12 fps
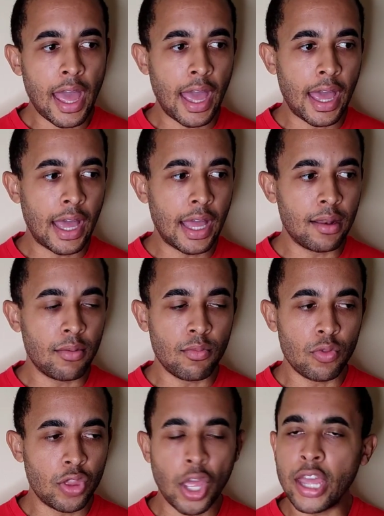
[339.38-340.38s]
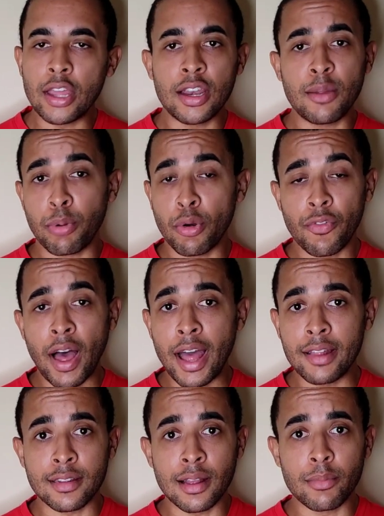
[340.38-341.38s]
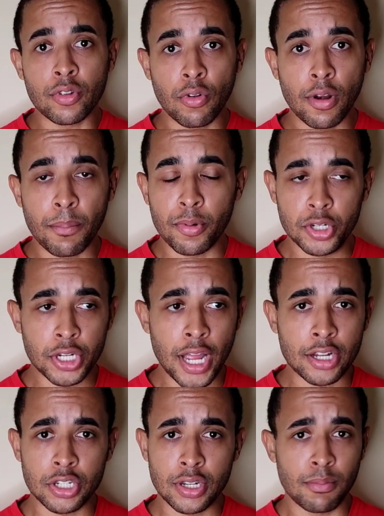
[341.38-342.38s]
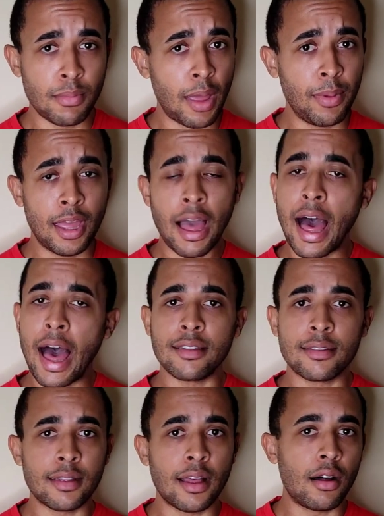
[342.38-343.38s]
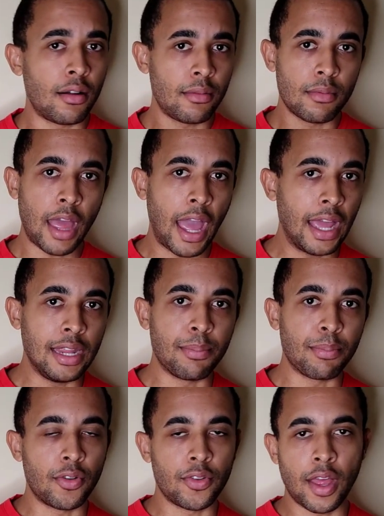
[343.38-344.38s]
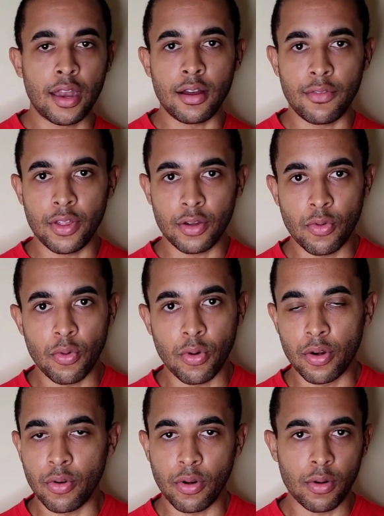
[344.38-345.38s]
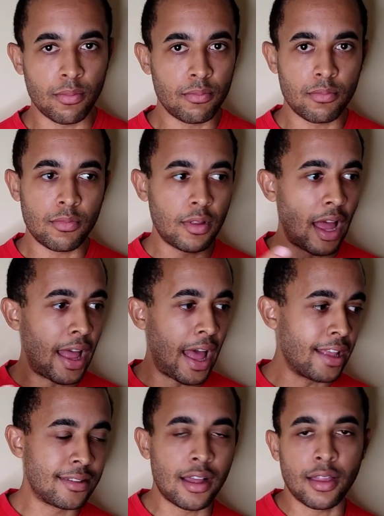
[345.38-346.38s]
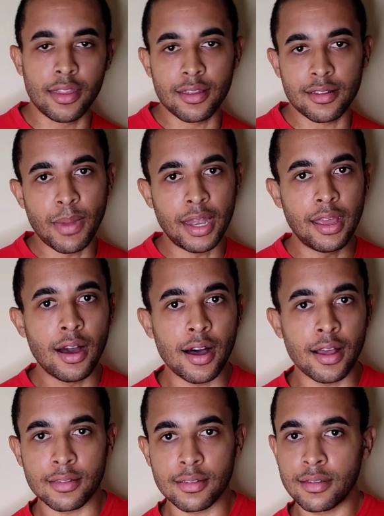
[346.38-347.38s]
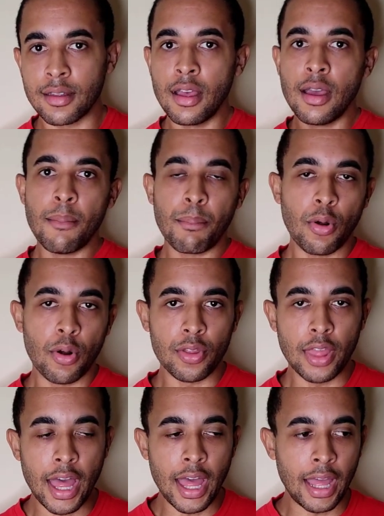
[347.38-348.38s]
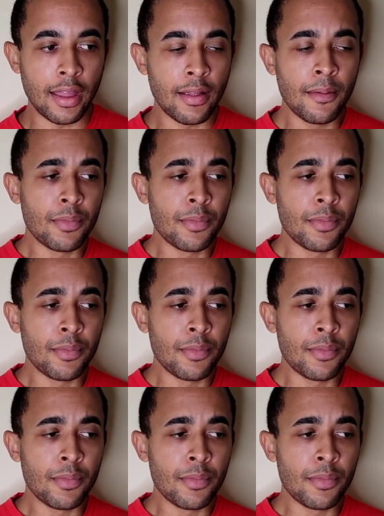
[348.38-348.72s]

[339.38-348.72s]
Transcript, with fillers: And they could provide some sort of projection. Maybe I sell 80% of the corn, or I sell this many husks per day.